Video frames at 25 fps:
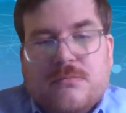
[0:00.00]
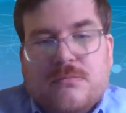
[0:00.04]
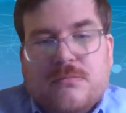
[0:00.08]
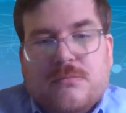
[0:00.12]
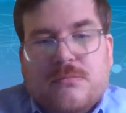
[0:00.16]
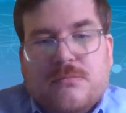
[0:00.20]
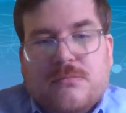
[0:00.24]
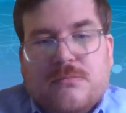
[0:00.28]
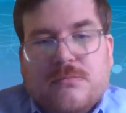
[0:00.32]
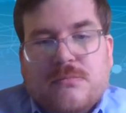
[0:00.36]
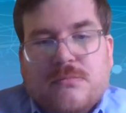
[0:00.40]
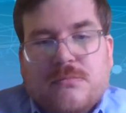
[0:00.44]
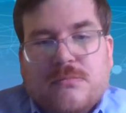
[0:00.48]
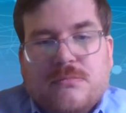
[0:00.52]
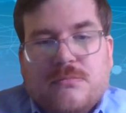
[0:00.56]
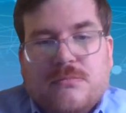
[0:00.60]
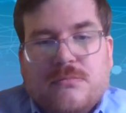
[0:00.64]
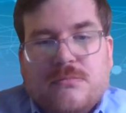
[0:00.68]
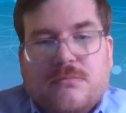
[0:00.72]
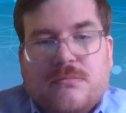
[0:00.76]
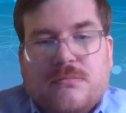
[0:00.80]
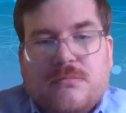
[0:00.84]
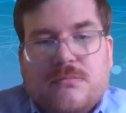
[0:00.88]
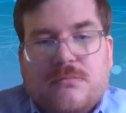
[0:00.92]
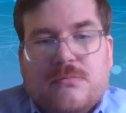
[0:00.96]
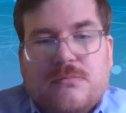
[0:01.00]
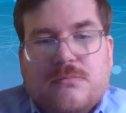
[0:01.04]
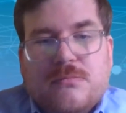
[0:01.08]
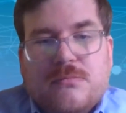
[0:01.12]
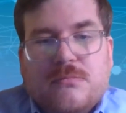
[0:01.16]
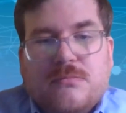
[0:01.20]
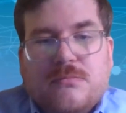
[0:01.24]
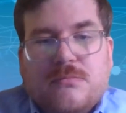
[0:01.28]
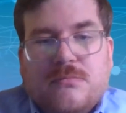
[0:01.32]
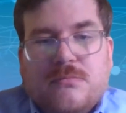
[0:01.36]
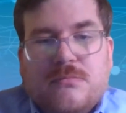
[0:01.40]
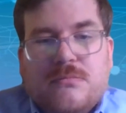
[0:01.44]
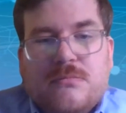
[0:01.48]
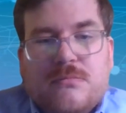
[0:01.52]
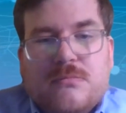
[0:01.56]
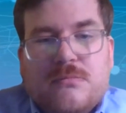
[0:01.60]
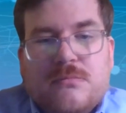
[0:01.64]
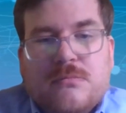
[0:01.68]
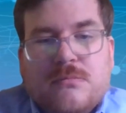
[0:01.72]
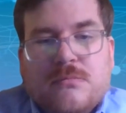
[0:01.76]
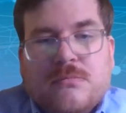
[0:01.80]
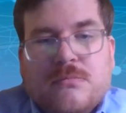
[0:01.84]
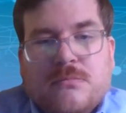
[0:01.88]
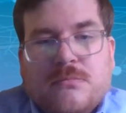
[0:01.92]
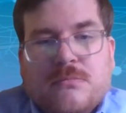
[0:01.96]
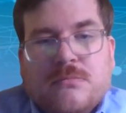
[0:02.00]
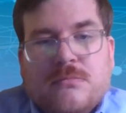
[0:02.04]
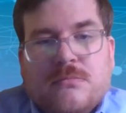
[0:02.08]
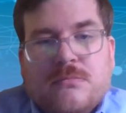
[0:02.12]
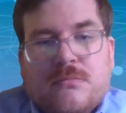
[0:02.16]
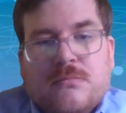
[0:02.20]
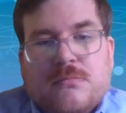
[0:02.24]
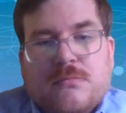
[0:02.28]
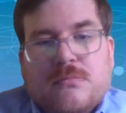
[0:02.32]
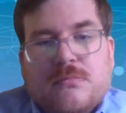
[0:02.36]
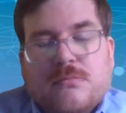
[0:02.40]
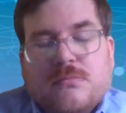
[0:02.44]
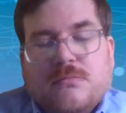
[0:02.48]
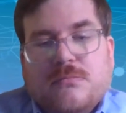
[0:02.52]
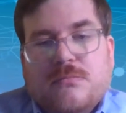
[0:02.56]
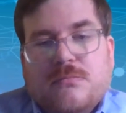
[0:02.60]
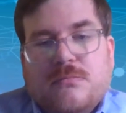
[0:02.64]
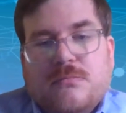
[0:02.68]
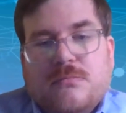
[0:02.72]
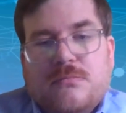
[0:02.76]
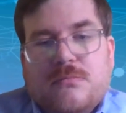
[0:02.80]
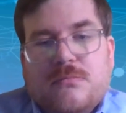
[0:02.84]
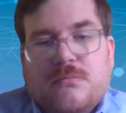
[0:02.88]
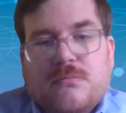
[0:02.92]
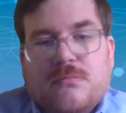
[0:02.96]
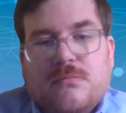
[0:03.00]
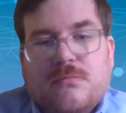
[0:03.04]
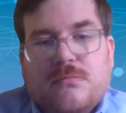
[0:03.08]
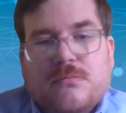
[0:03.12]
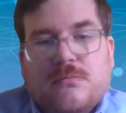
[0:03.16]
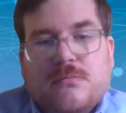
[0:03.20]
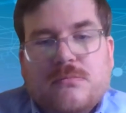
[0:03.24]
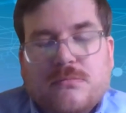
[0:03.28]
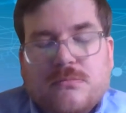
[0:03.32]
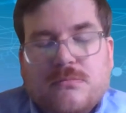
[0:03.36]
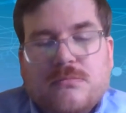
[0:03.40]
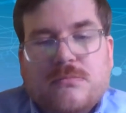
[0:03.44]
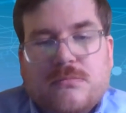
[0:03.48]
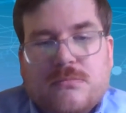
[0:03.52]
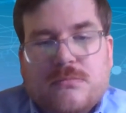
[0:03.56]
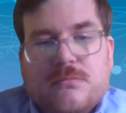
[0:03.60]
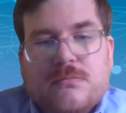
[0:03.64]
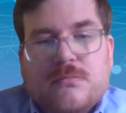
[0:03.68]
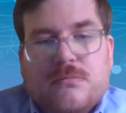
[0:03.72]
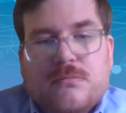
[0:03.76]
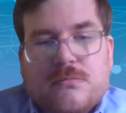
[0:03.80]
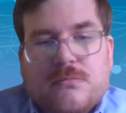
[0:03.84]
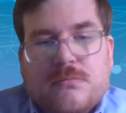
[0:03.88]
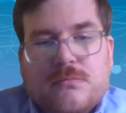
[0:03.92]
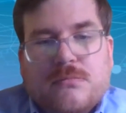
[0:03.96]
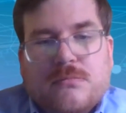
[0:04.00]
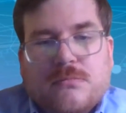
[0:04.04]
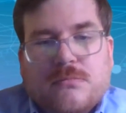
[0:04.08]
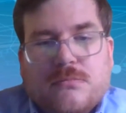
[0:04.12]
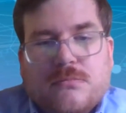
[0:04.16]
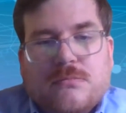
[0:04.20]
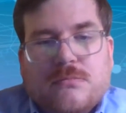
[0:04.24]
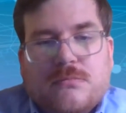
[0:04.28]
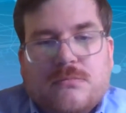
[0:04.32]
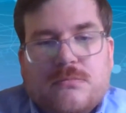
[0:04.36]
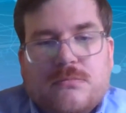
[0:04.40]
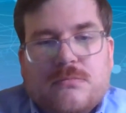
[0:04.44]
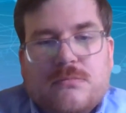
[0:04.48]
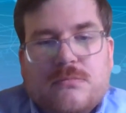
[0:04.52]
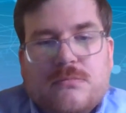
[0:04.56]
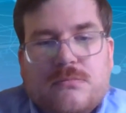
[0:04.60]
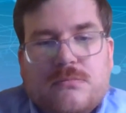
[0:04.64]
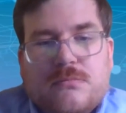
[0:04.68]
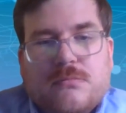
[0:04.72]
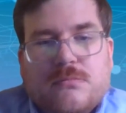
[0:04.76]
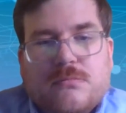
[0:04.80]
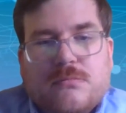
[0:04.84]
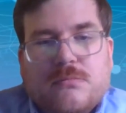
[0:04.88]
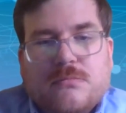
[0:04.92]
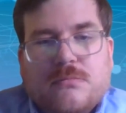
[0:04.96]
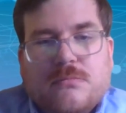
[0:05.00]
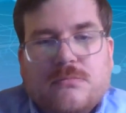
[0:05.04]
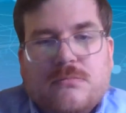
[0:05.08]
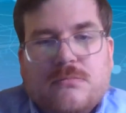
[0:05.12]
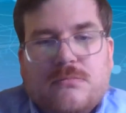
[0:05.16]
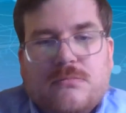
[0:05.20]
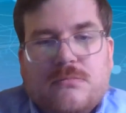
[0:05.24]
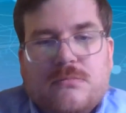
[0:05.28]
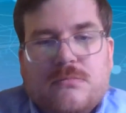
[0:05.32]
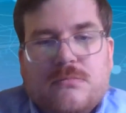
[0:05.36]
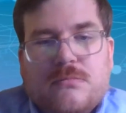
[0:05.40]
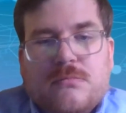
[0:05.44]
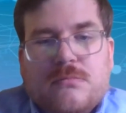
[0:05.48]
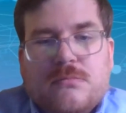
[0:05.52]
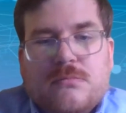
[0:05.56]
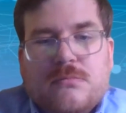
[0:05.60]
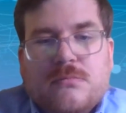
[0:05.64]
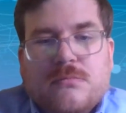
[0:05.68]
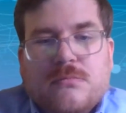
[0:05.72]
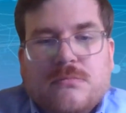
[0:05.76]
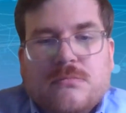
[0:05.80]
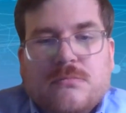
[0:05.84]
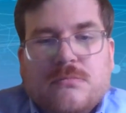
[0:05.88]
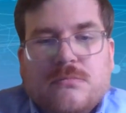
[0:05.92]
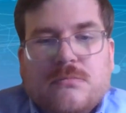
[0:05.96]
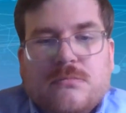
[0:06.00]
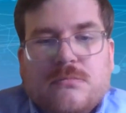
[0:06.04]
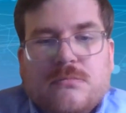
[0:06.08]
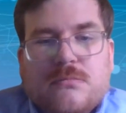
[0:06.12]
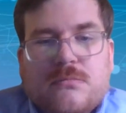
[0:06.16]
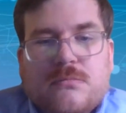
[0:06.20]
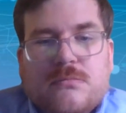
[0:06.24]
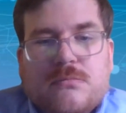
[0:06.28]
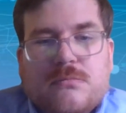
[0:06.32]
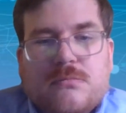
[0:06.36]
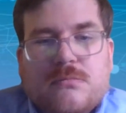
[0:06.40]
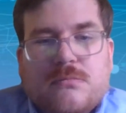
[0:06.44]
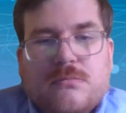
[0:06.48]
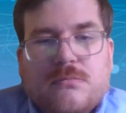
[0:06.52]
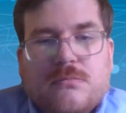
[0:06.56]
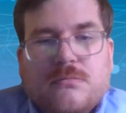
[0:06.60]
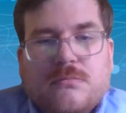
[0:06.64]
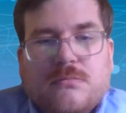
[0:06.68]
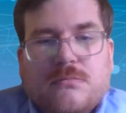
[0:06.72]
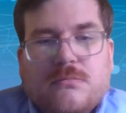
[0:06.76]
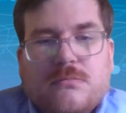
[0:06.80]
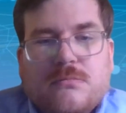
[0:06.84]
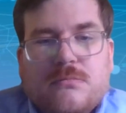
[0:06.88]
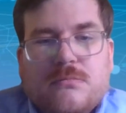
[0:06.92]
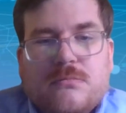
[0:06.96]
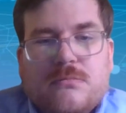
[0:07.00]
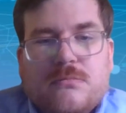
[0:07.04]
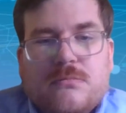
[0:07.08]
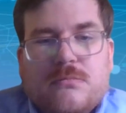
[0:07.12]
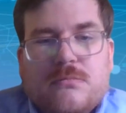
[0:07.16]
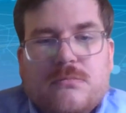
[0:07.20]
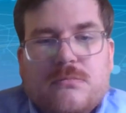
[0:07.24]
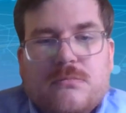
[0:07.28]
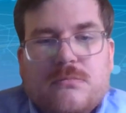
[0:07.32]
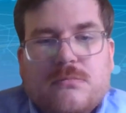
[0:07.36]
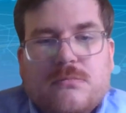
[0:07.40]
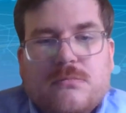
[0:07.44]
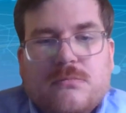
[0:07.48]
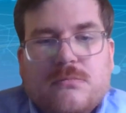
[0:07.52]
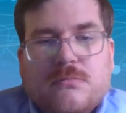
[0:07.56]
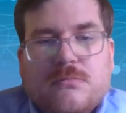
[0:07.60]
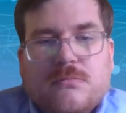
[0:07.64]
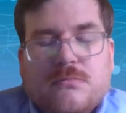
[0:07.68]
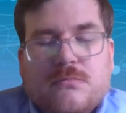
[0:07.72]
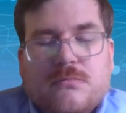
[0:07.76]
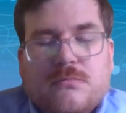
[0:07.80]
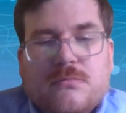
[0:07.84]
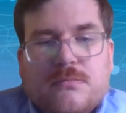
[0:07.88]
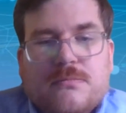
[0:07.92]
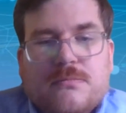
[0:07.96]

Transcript: No words are spoken by the person on screen.